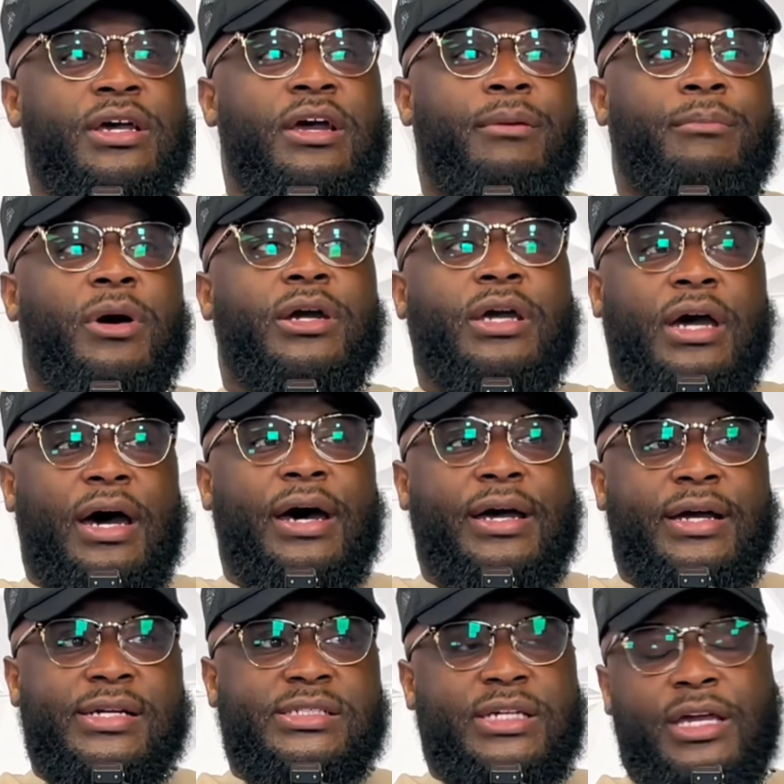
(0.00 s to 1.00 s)

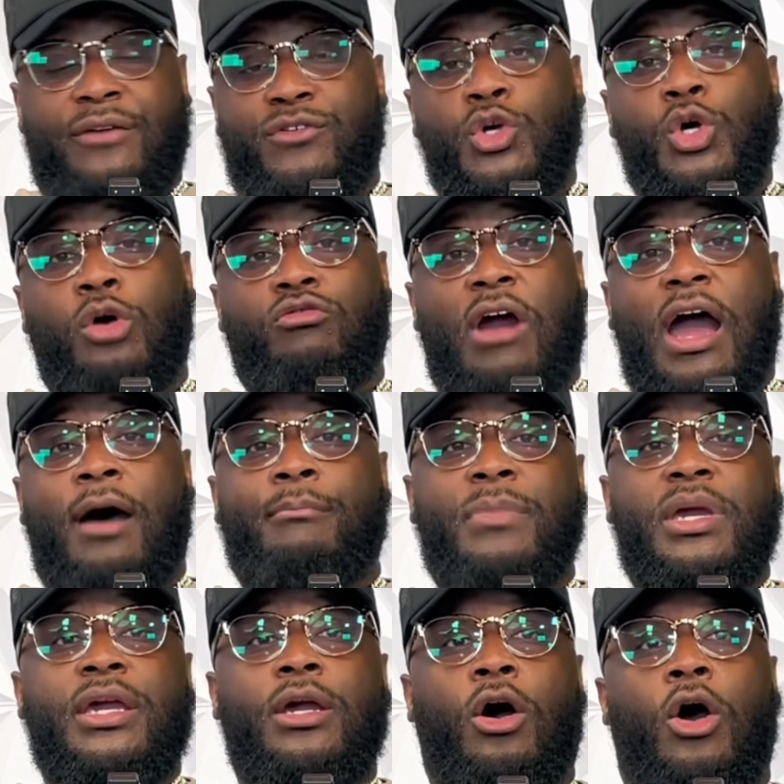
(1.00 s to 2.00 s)
Because if you're around
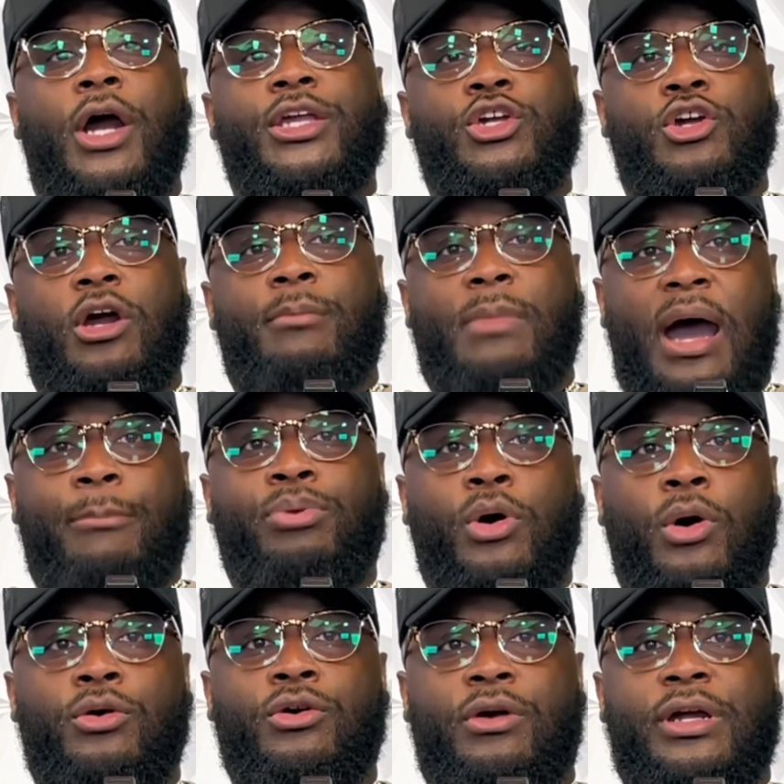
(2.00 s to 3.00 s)
me or you're in my
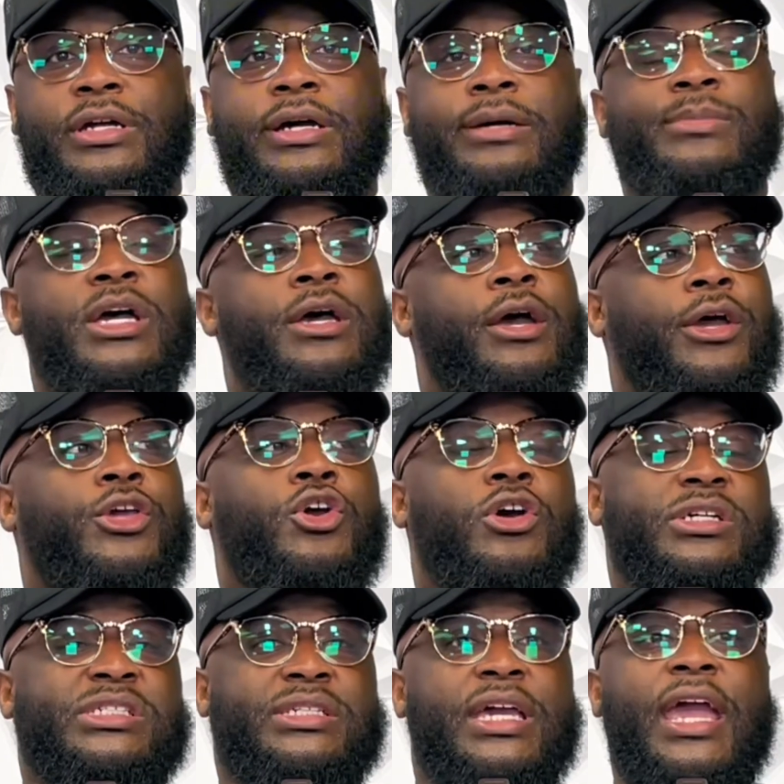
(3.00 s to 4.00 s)
program, you're
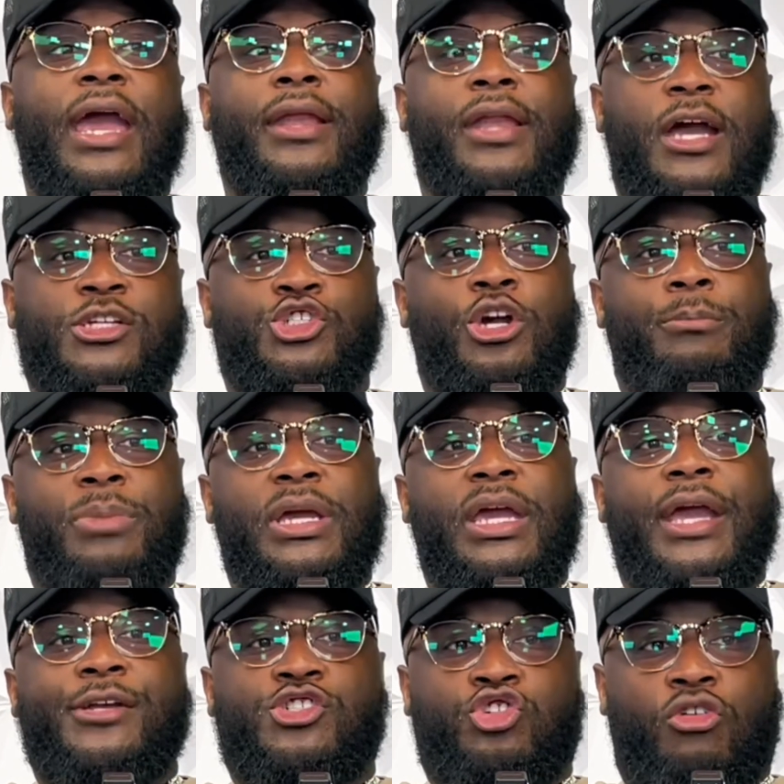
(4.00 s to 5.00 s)
seeing that you're
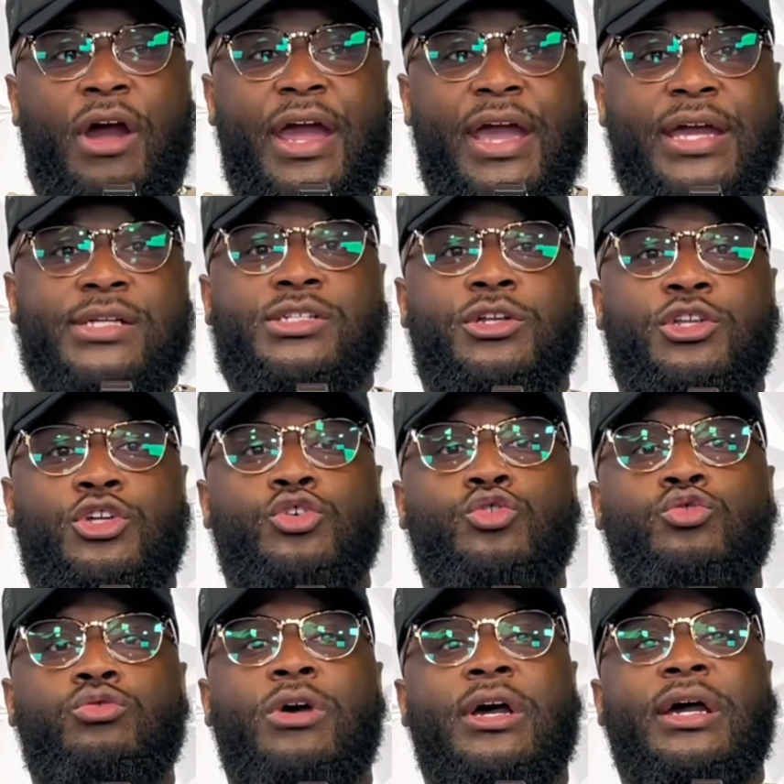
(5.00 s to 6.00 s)
being trained to
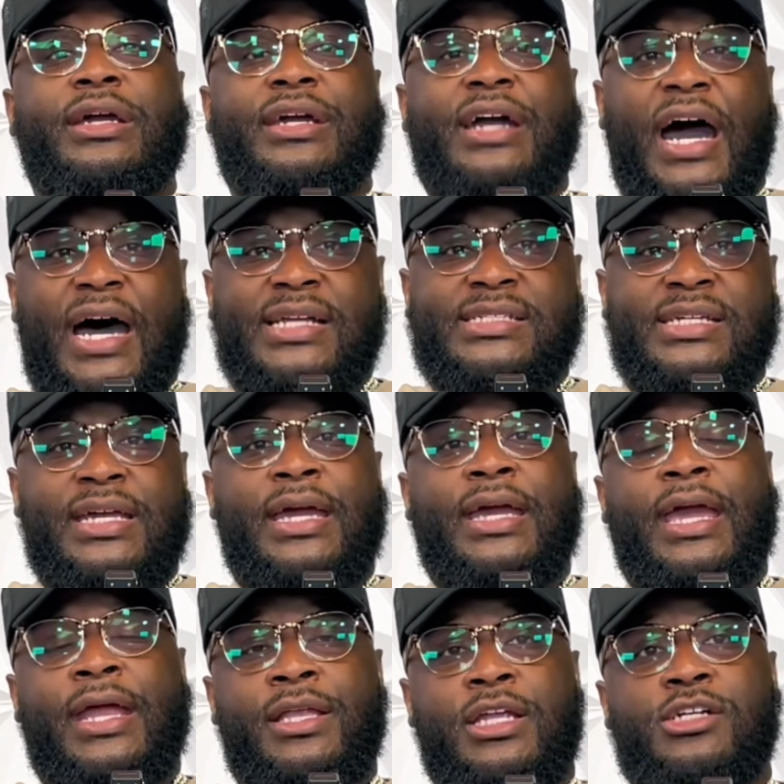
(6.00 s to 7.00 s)
do content
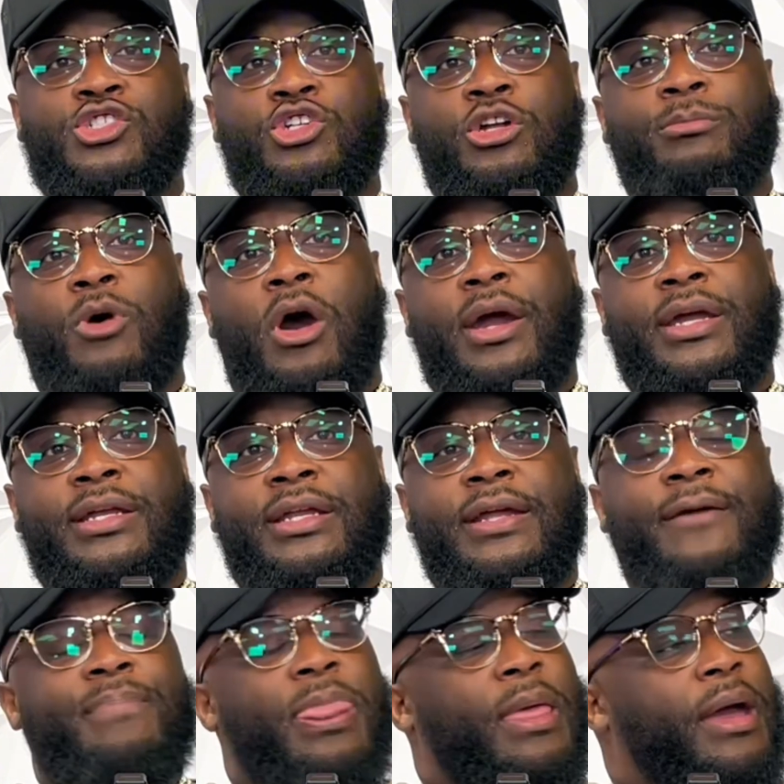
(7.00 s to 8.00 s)
in digital marketing
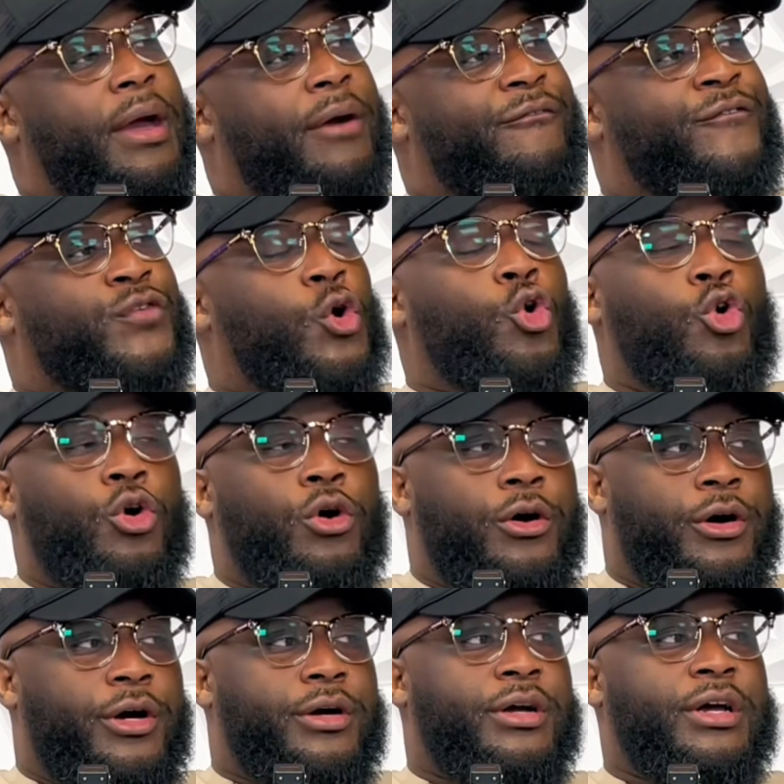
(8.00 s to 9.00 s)

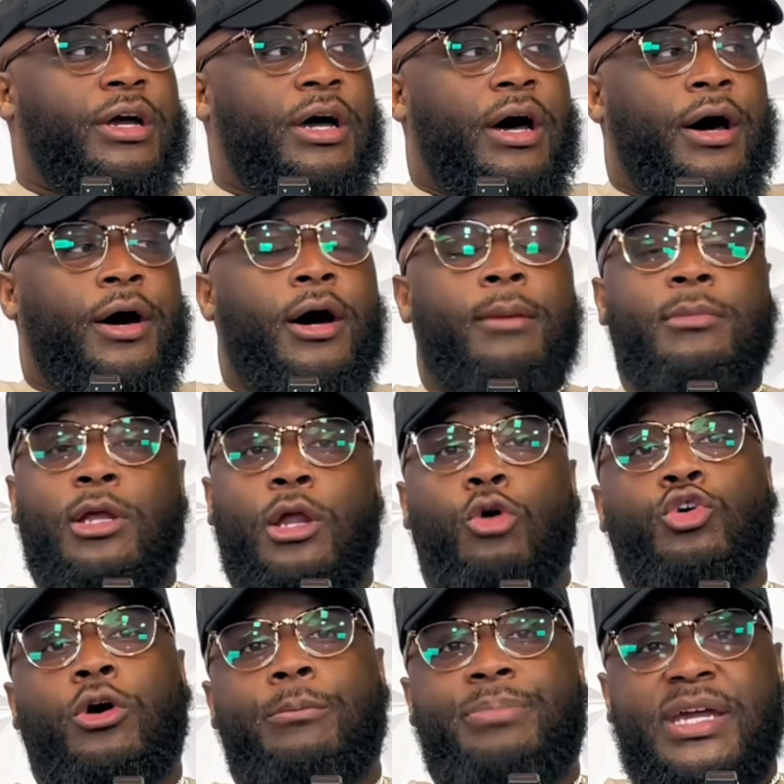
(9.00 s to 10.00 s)
for
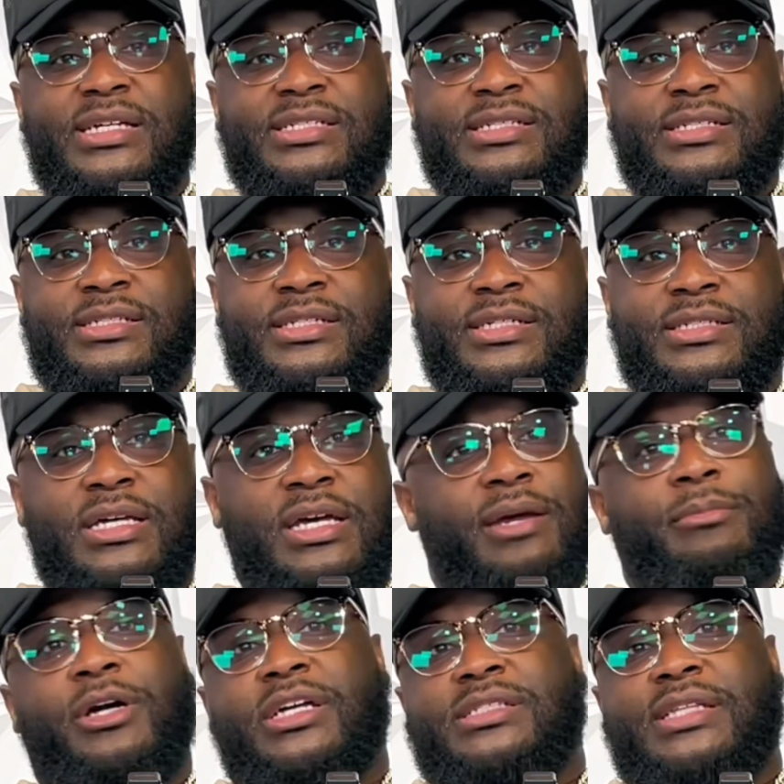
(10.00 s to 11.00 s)
local businesses
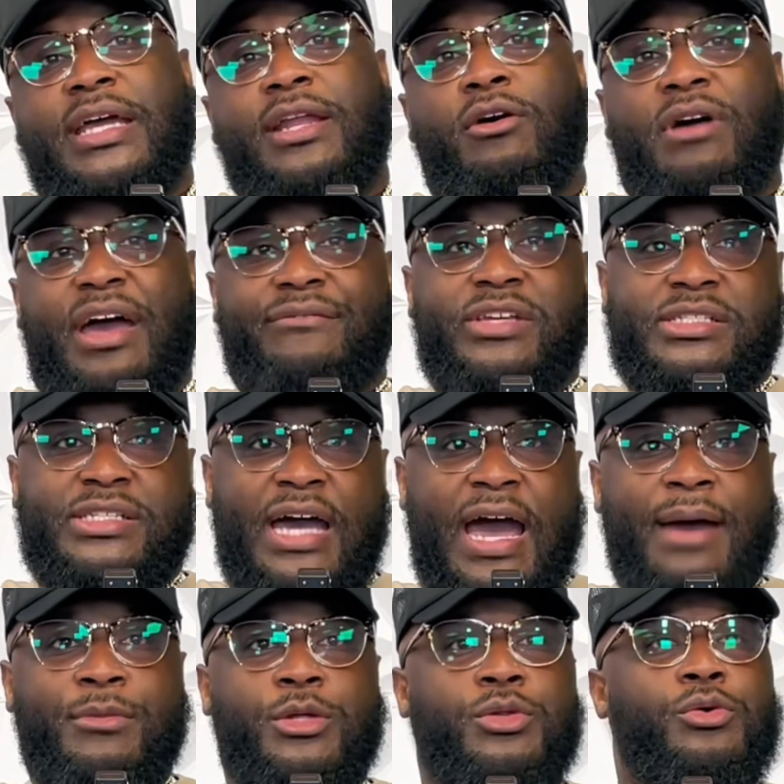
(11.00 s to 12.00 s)
because they don't have the
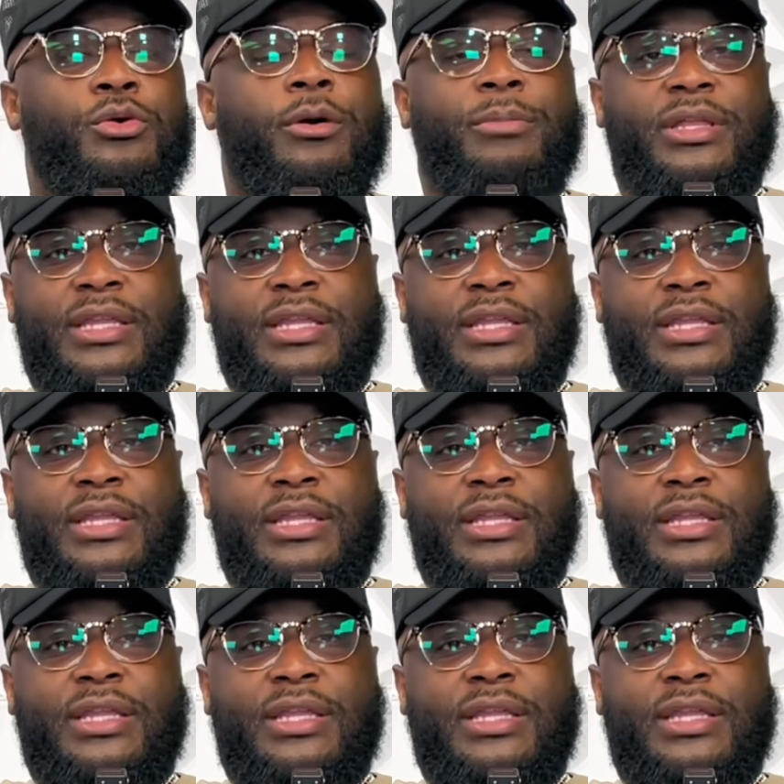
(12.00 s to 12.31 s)
time to do it, but